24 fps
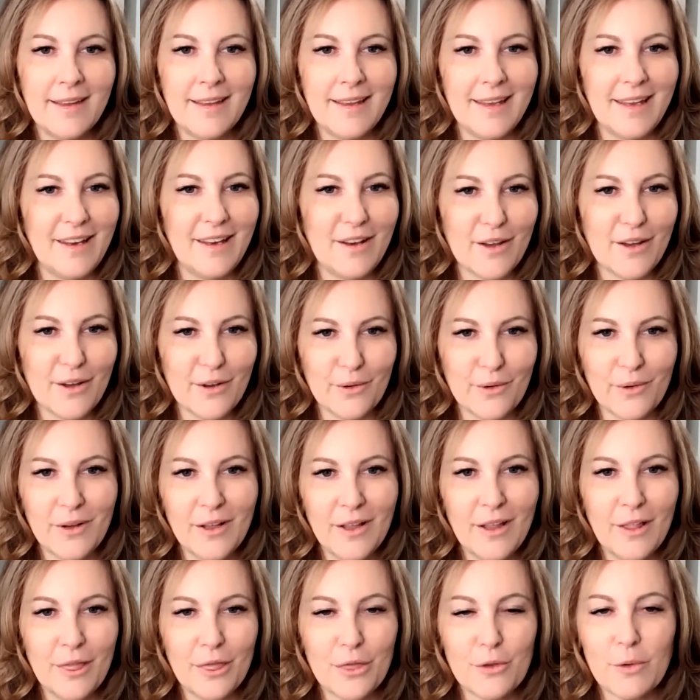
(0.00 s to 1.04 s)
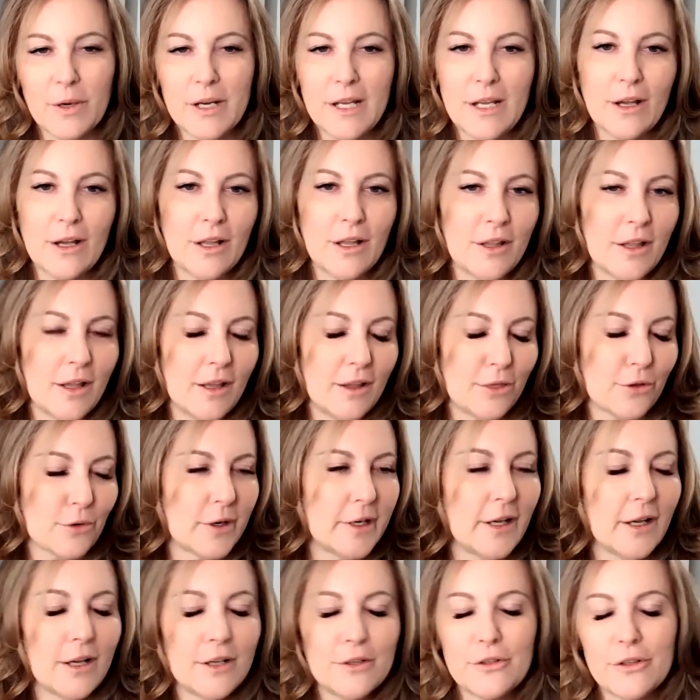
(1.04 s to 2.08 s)
you know, three uh,
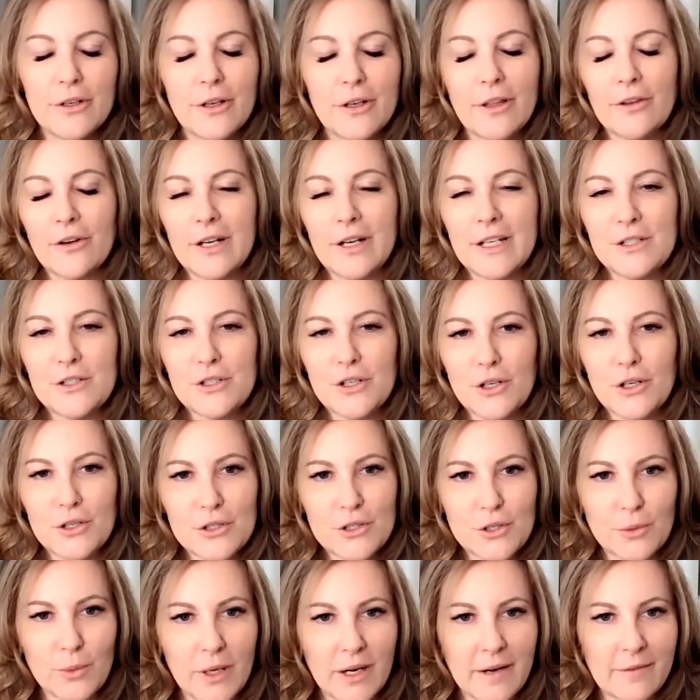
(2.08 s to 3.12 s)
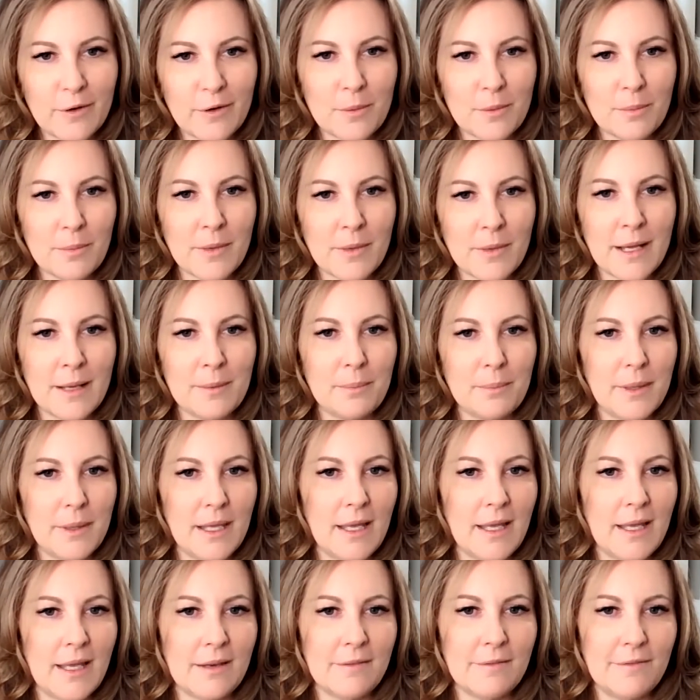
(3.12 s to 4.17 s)
300 other interns or whatever it might
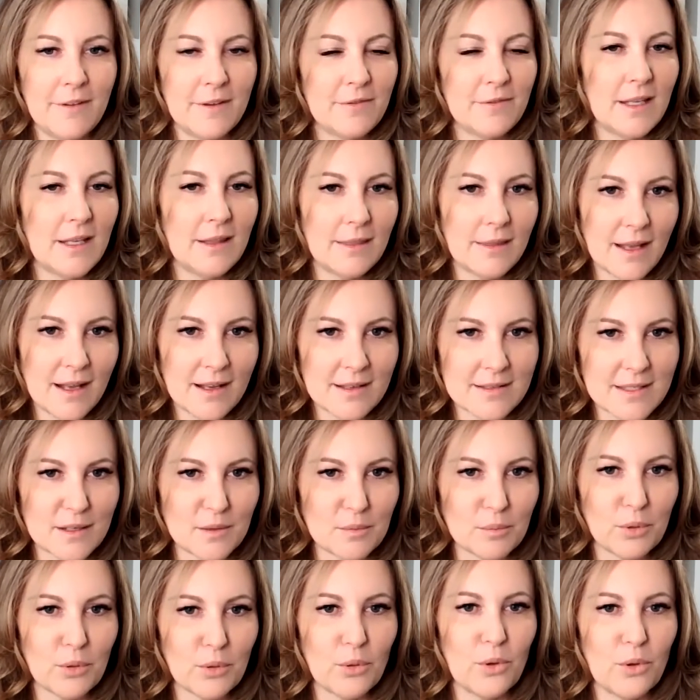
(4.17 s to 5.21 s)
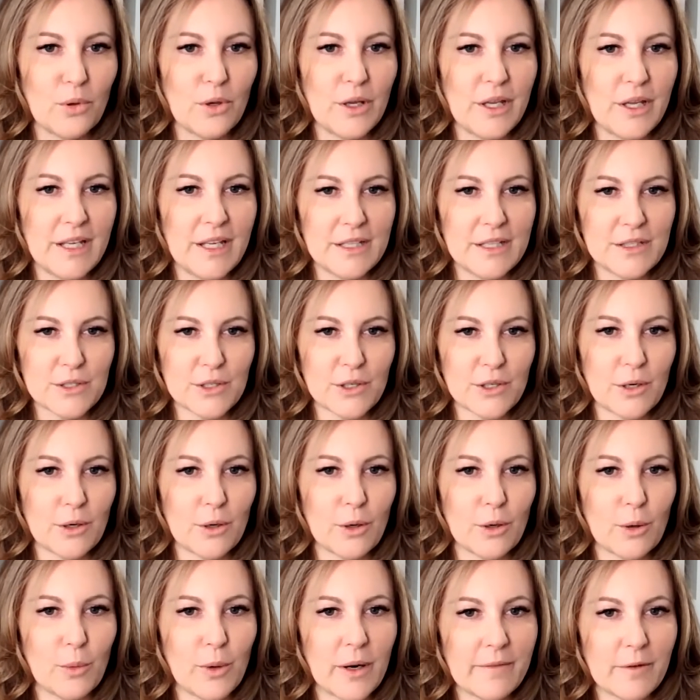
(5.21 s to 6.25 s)
be and 15,000 employees or,
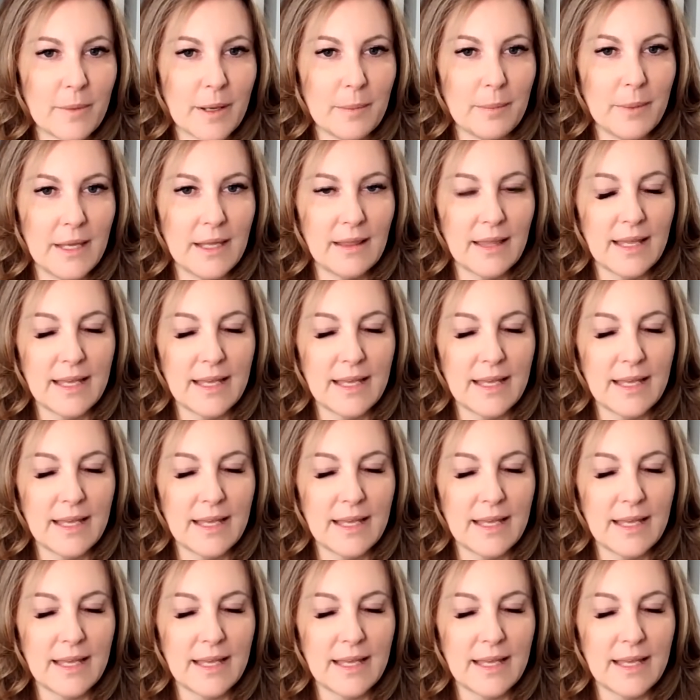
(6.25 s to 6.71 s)
or whatever it might be.